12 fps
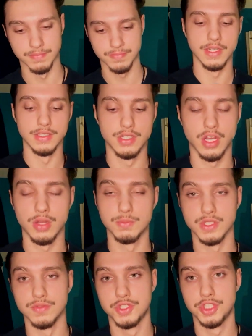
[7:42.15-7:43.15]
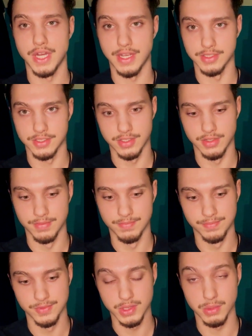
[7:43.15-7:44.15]
In terms of chest,
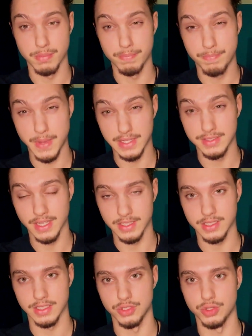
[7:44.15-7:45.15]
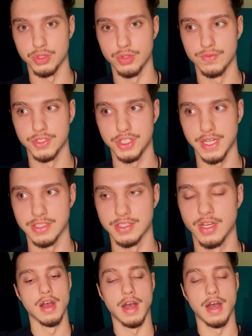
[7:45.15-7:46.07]
some of the best exercises you can do for chest,